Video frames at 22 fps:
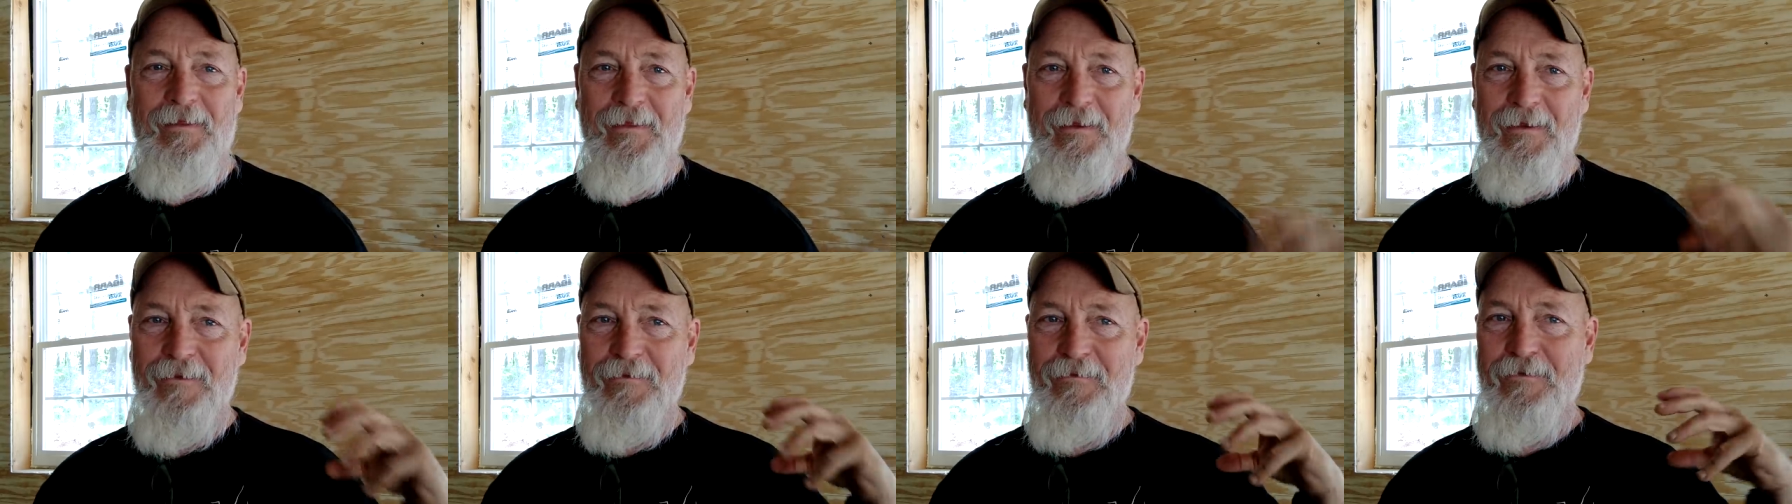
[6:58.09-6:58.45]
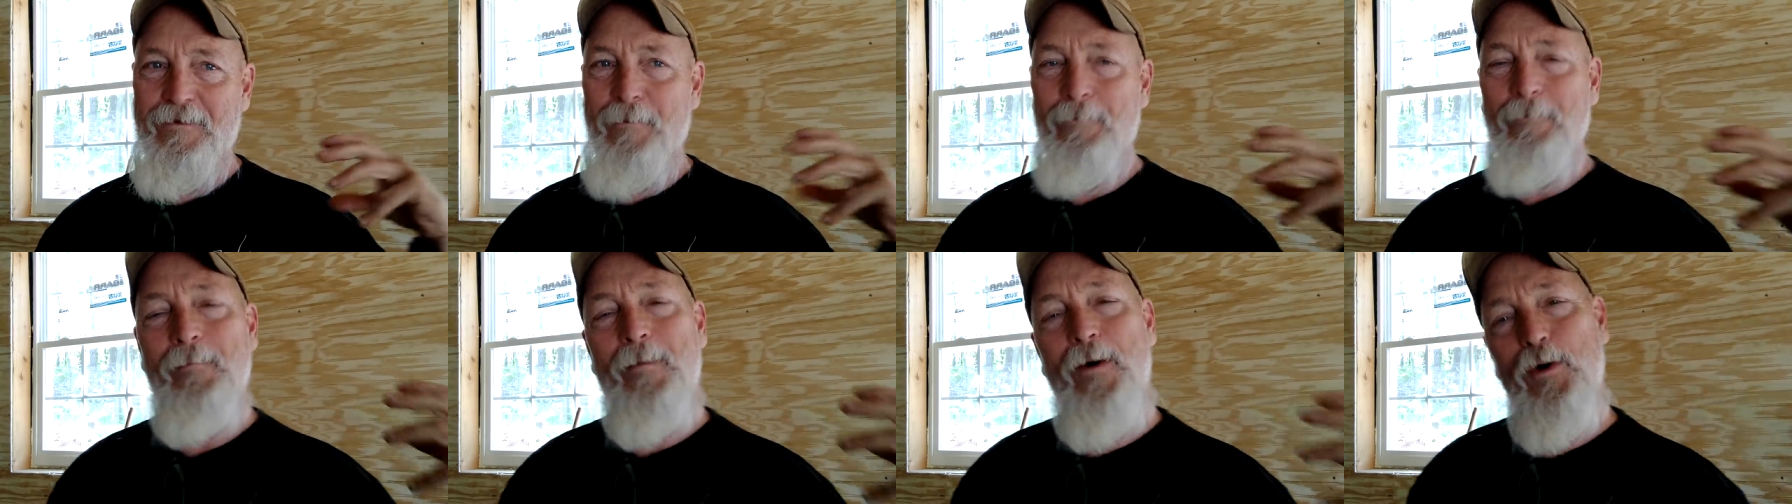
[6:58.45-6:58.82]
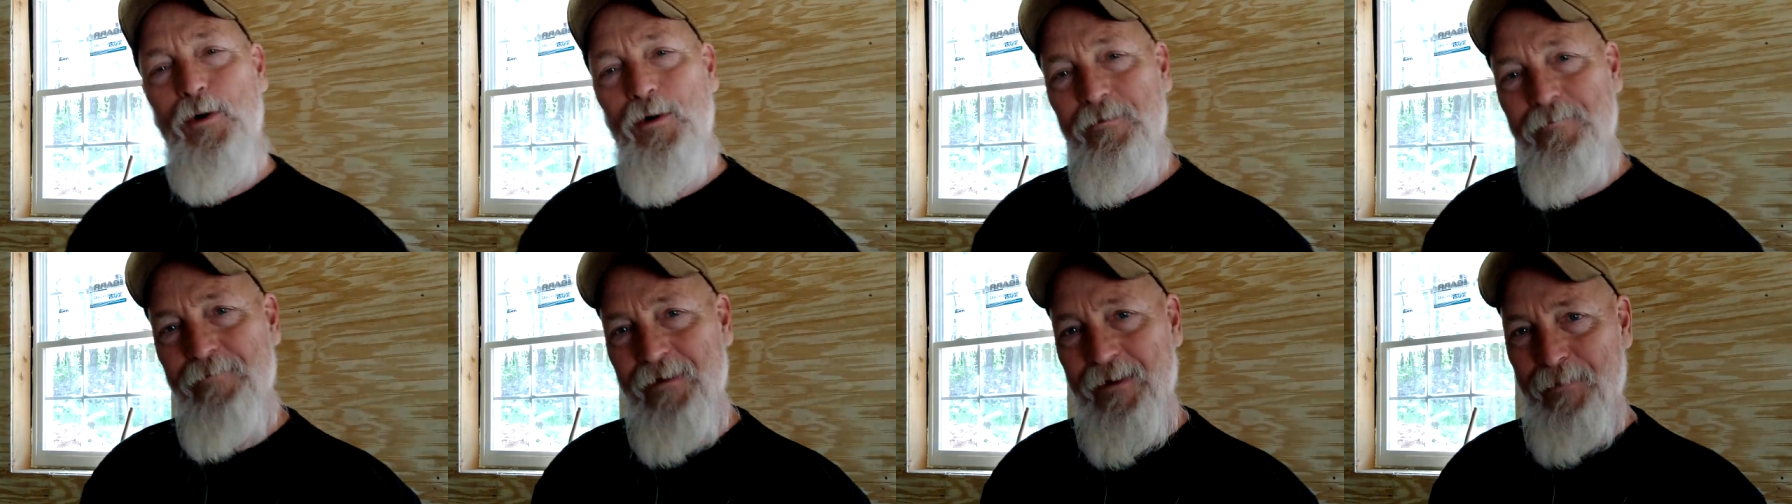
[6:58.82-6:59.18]
things to
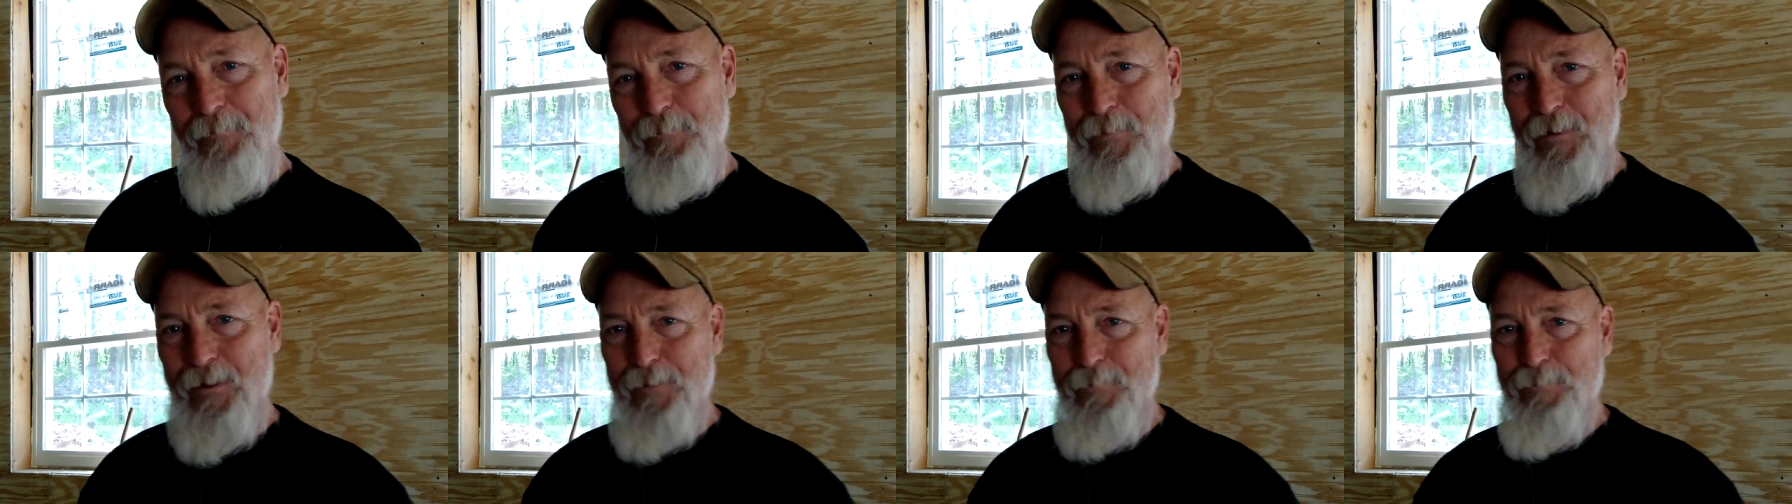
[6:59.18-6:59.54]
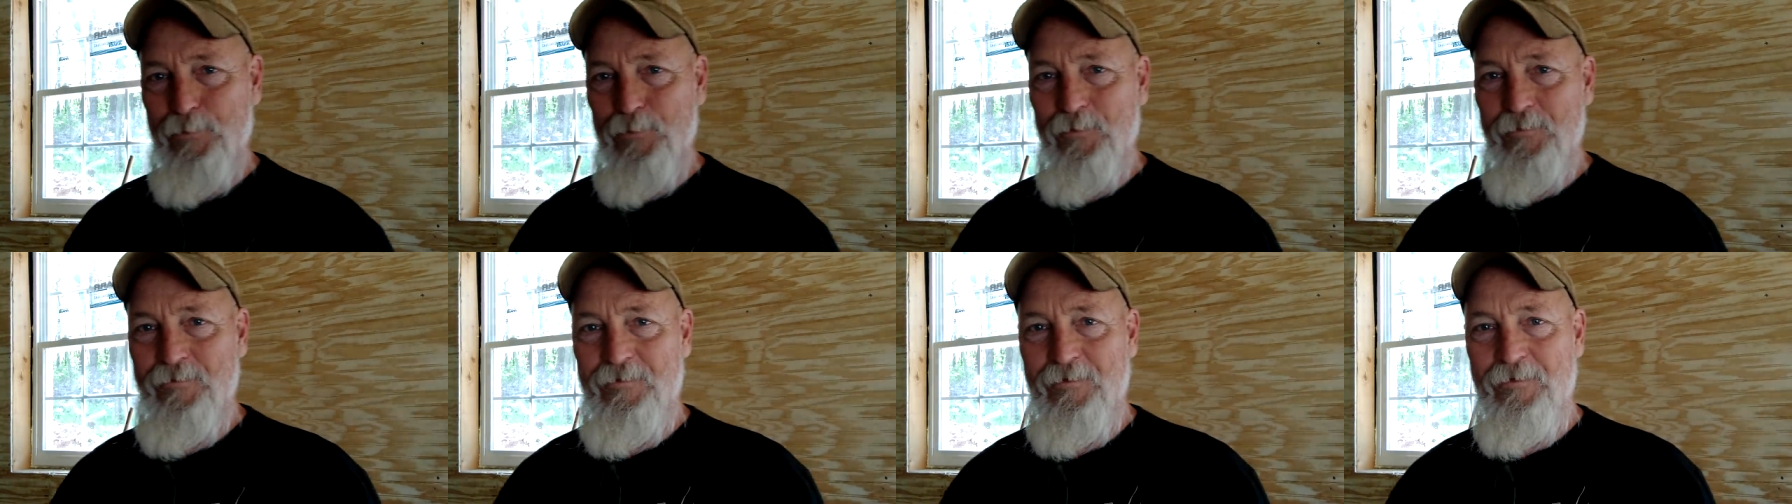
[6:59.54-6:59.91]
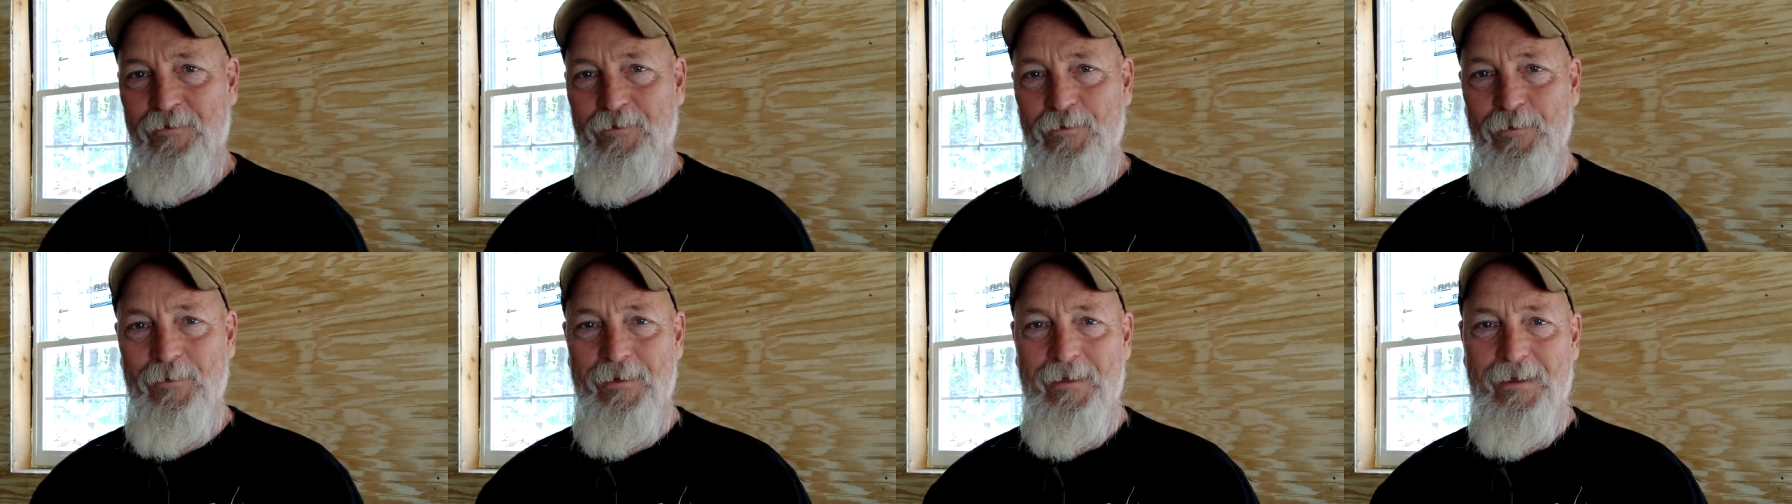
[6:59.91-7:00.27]
motivate people to
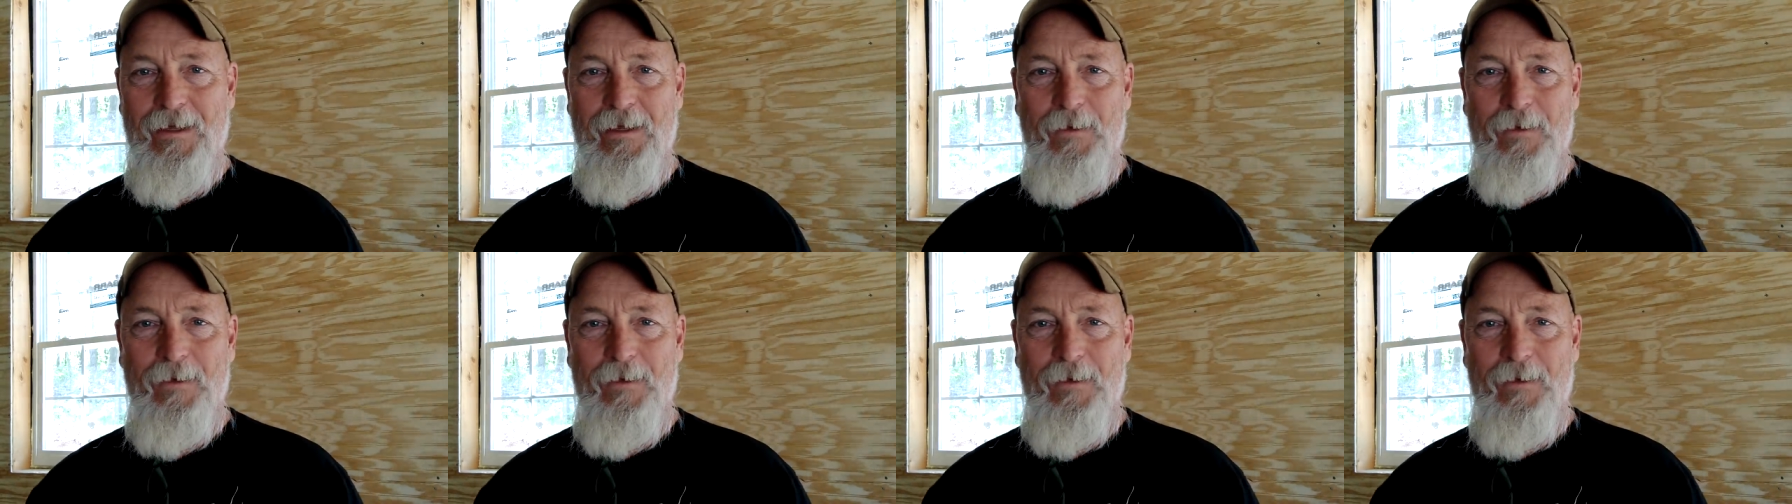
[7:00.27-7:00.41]
do it.